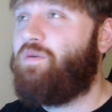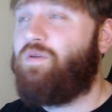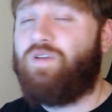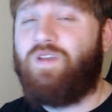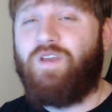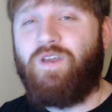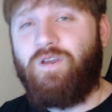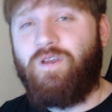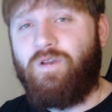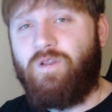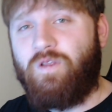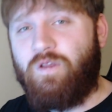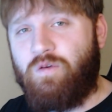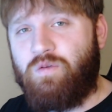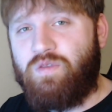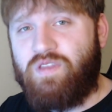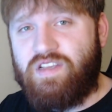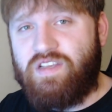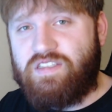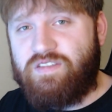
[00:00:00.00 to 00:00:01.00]

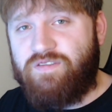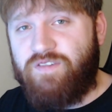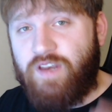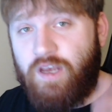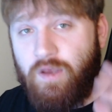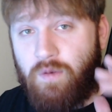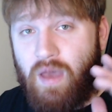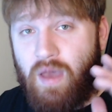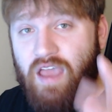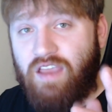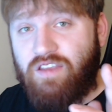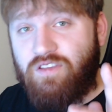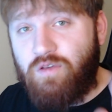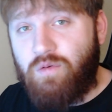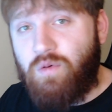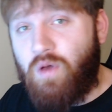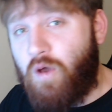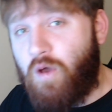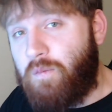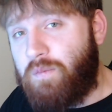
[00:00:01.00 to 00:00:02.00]
conclude this video. I
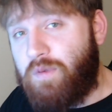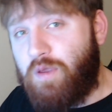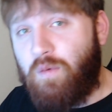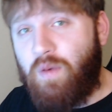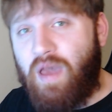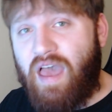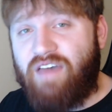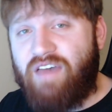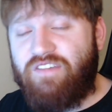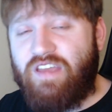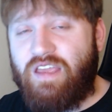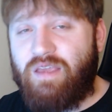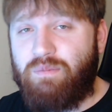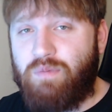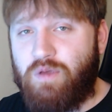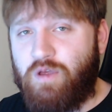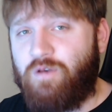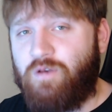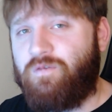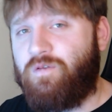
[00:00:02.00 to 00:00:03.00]
do hope you have a
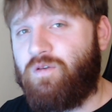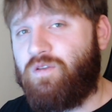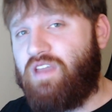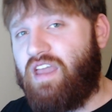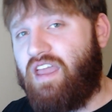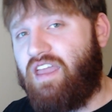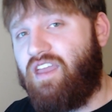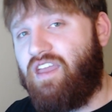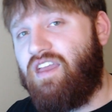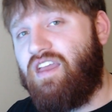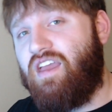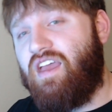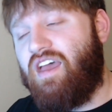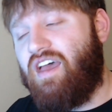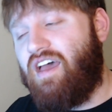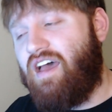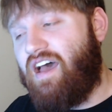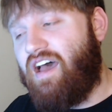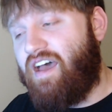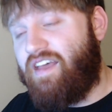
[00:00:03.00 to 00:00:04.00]
beautiful day.
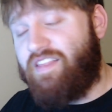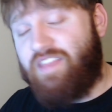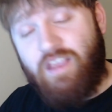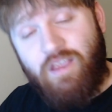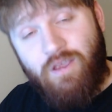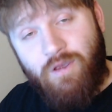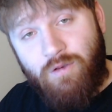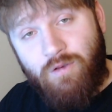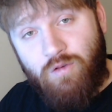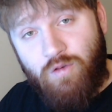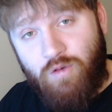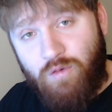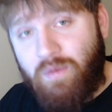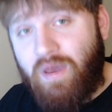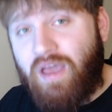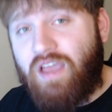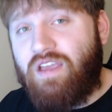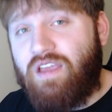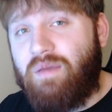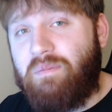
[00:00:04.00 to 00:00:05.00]
Uh, thank you to
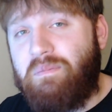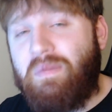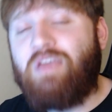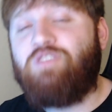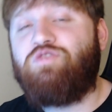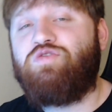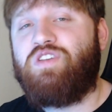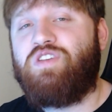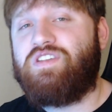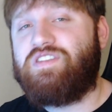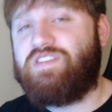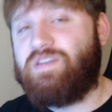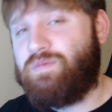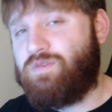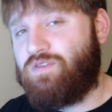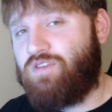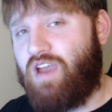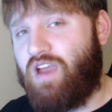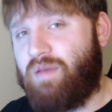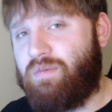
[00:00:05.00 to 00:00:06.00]
my Patreon
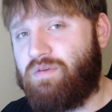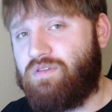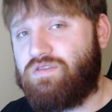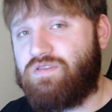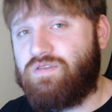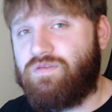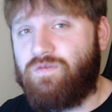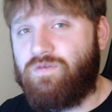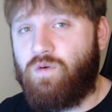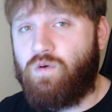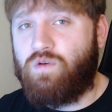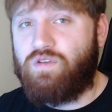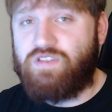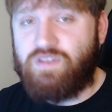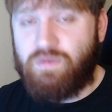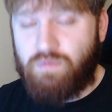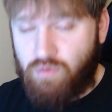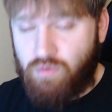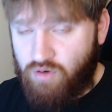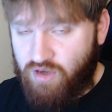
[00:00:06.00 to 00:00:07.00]
subscribers for
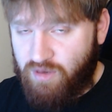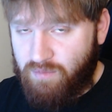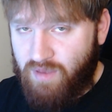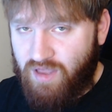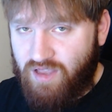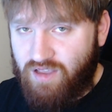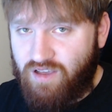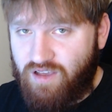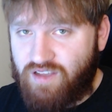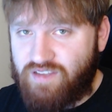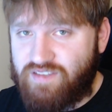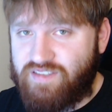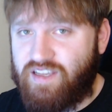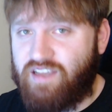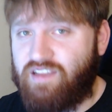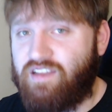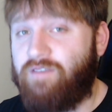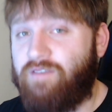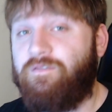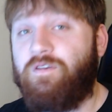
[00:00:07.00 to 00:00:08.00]
supporting my
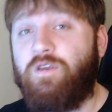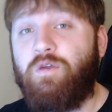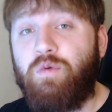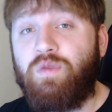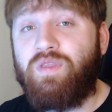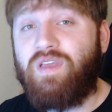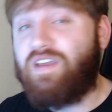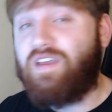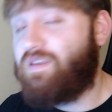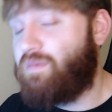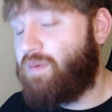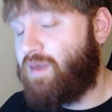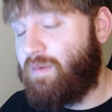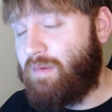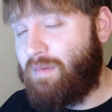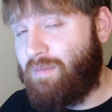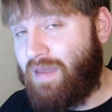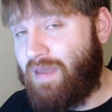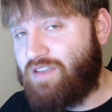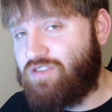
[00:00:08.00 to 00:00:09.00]
content. If you would like to become
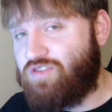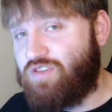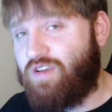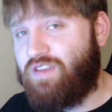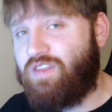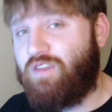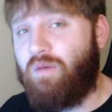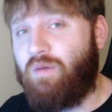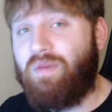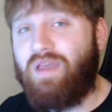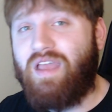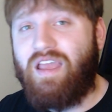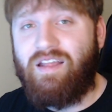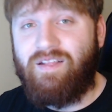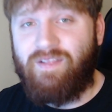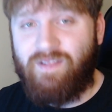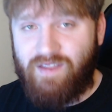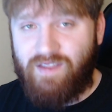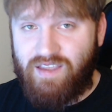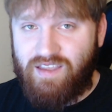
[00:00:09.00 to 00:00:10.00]
a Patreon, there'll be
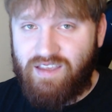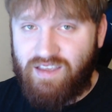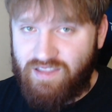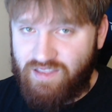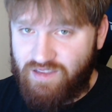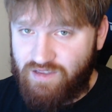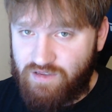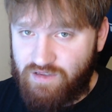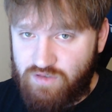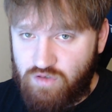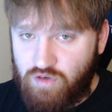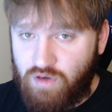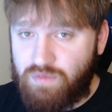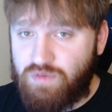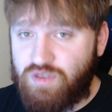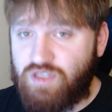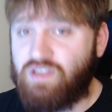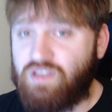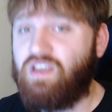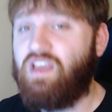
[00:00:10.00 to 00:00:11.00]
a link in the
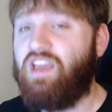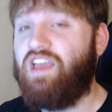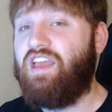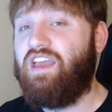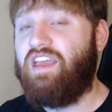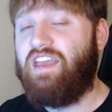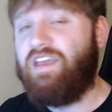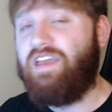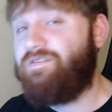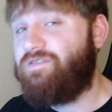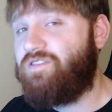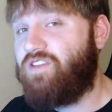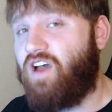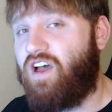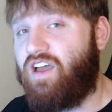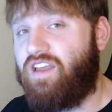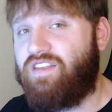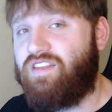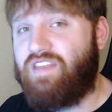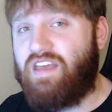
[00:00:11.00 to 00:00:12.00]
description. If
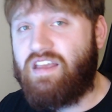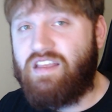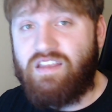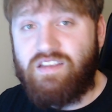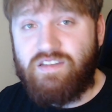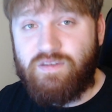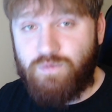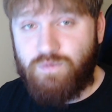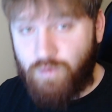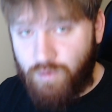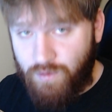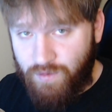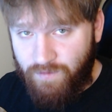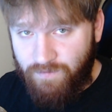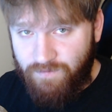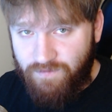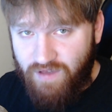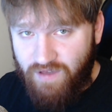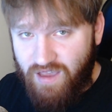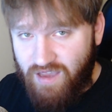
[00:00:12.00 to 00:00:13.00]
not, that is more
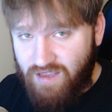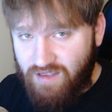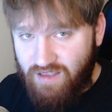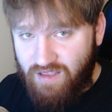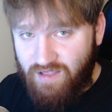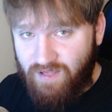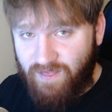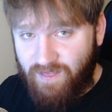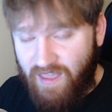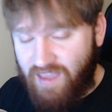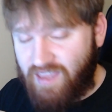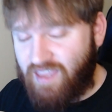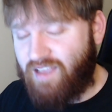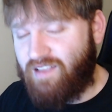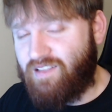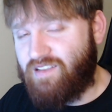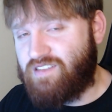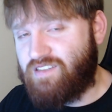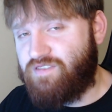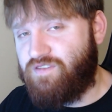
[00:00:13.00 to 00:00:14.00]
than fine.
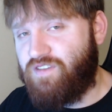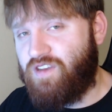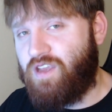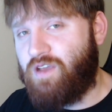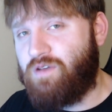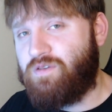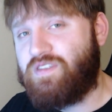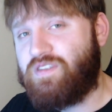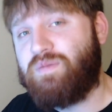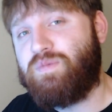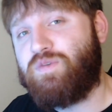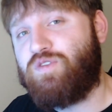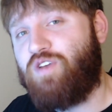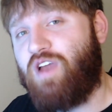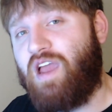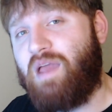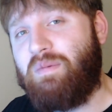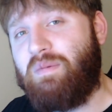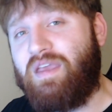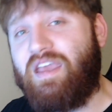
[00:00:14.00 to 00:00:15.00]
Liking this video,
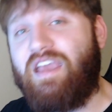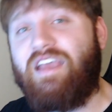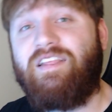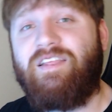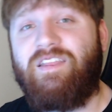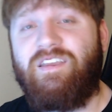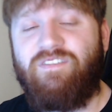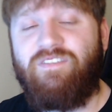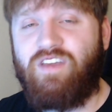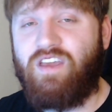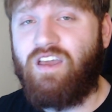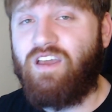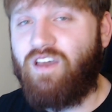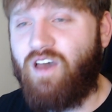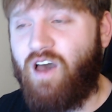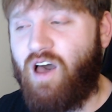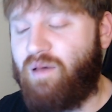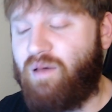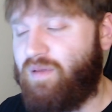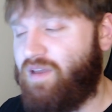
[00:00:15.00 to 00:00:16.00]
subscribing, and leaving a
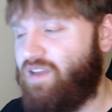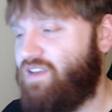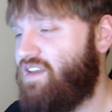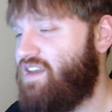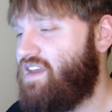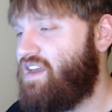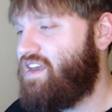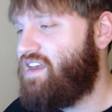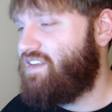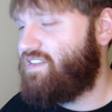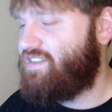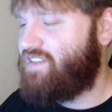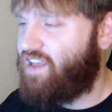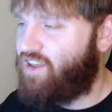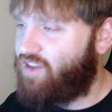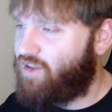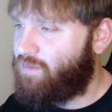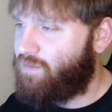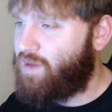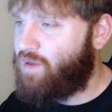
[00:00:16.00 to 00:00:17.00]
comment
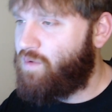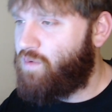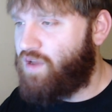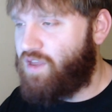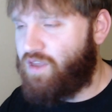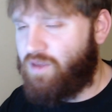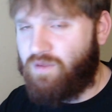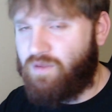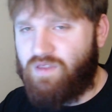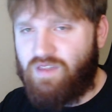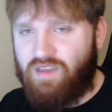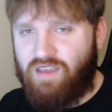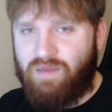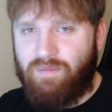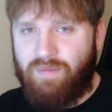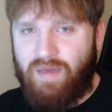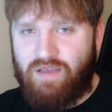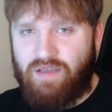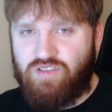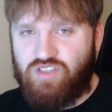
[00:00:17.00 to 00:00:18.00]
telling me what you think
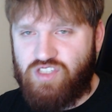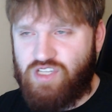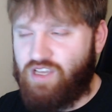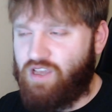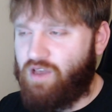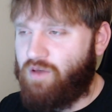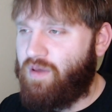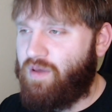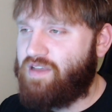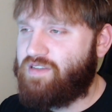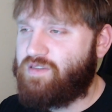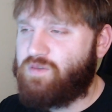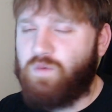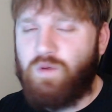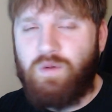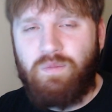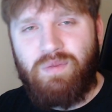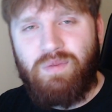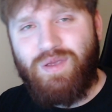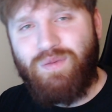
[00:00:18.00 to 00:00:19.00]
about JingOS
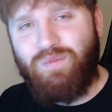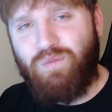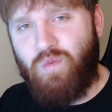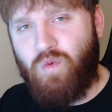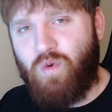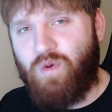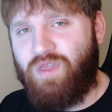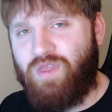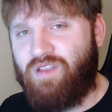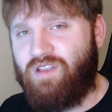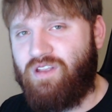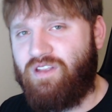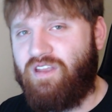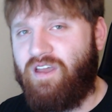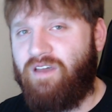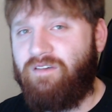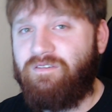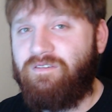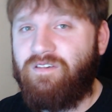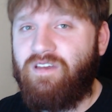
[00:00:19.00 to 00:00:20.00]
would be more than
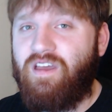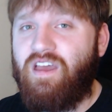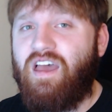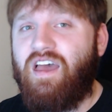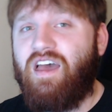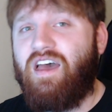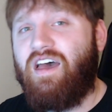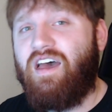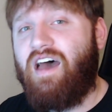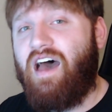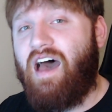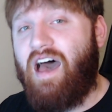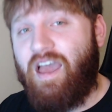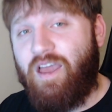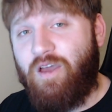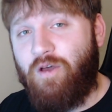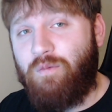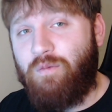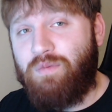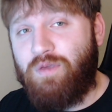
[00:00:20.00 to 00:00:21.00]
enough. I
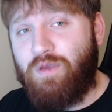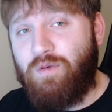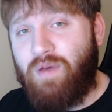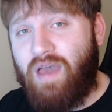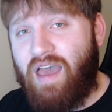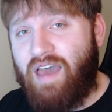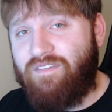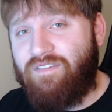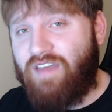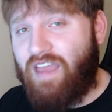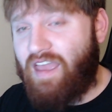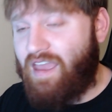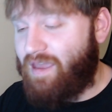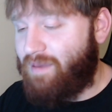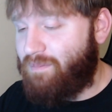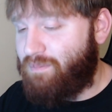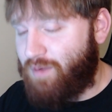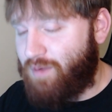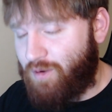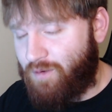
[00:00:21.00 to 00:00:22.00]
hope you have a
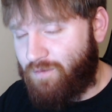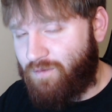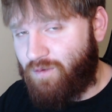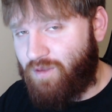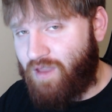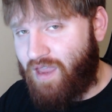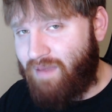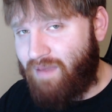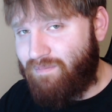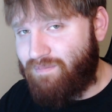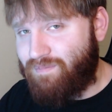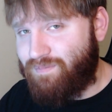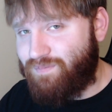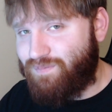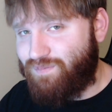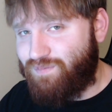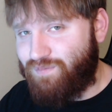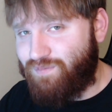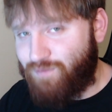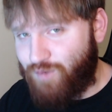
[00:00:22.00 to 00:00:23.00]
beautiful day,
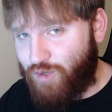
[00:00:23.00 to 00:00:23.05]
and